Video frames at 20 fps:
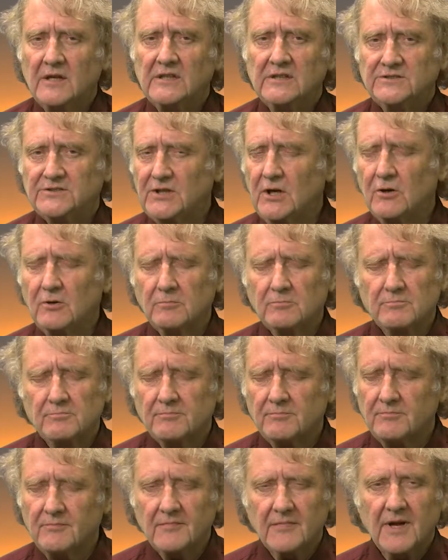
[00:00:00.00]
So,
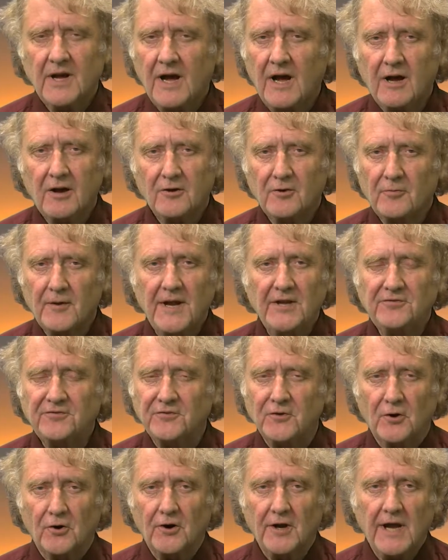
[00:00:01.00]
great
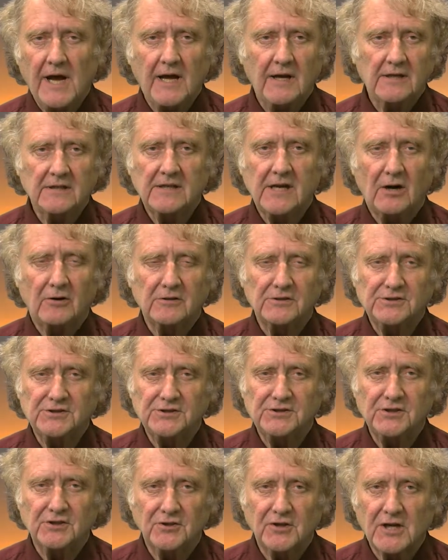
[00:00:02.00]
story. I'd encourage you
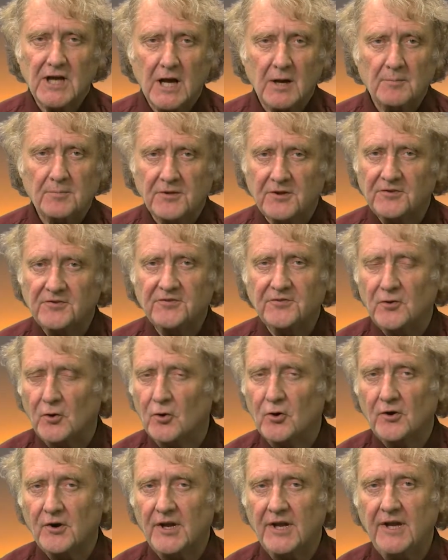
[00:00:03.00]
to look up the
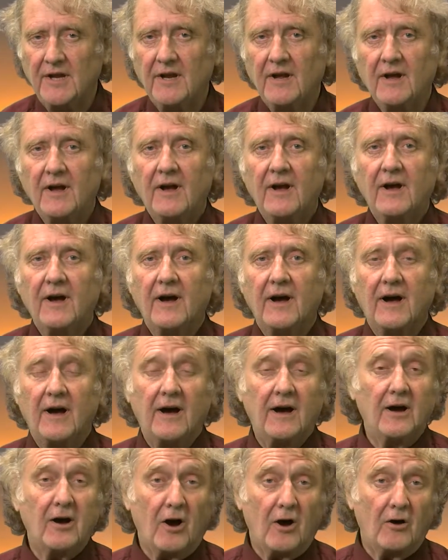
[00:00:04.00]
story
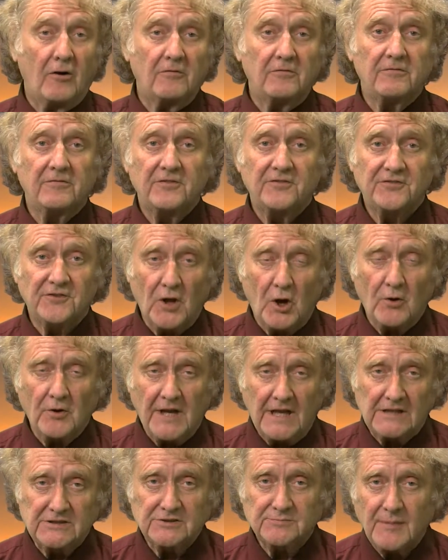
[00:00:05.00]
of
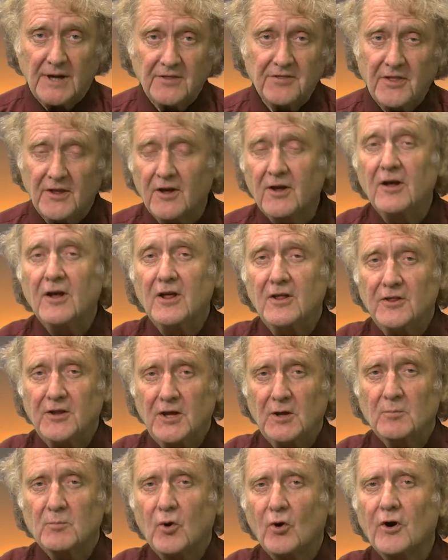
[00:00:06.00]
Stonehenge. But the
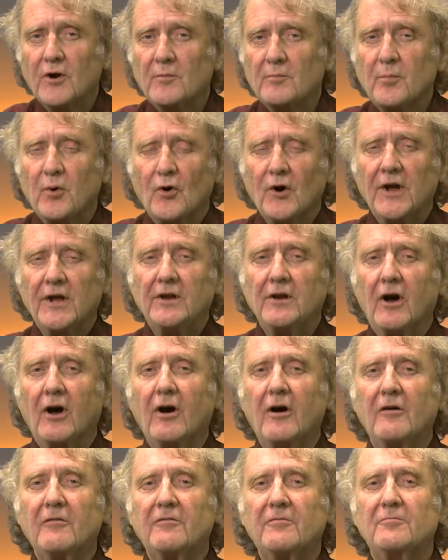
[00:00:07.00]
important point
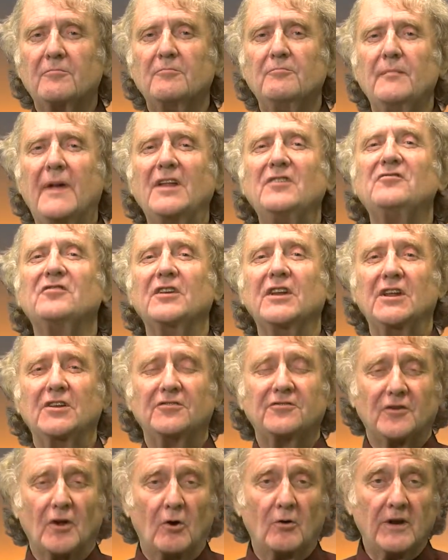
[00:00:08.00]
of mentioning
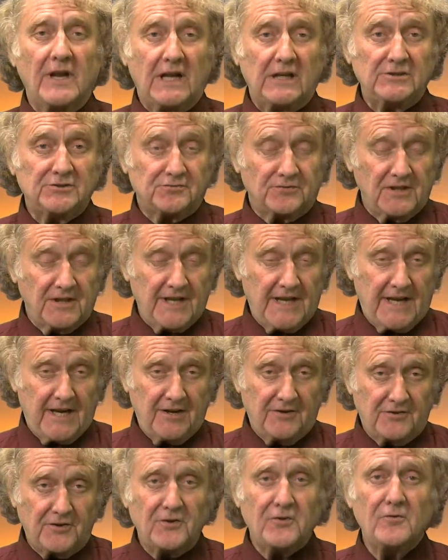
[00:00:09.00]
Stonehenge
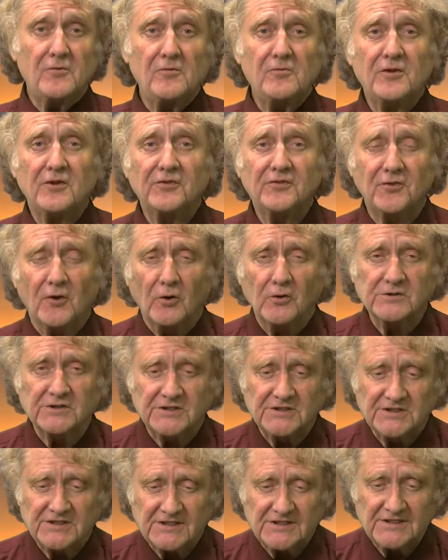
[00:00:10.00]
related to the
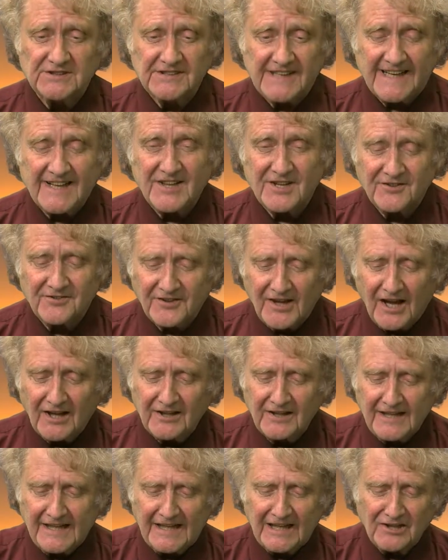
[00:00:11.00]
solstices and the
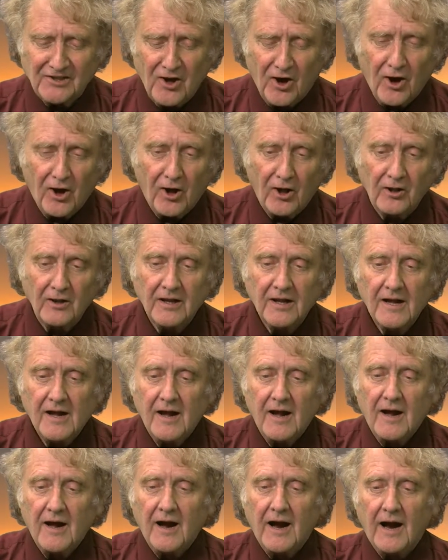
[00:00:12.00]
sun and all,
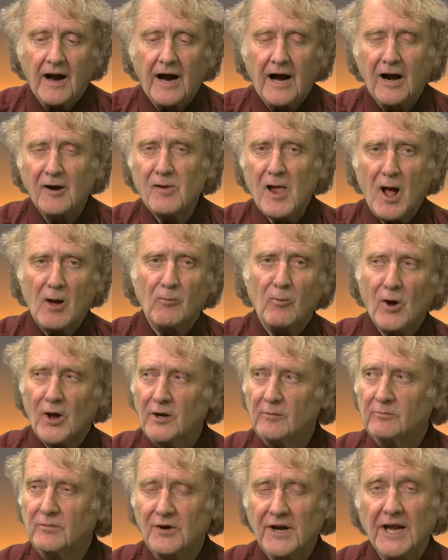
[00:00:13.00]
I want
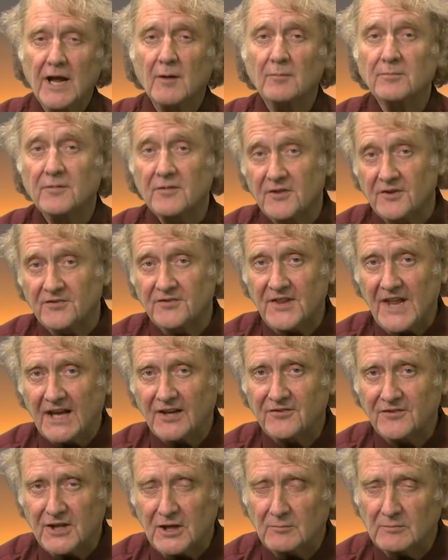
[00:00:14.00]
to bring up this
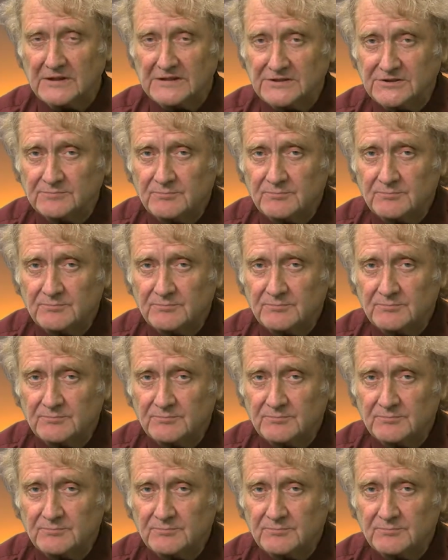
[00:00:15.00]
next image.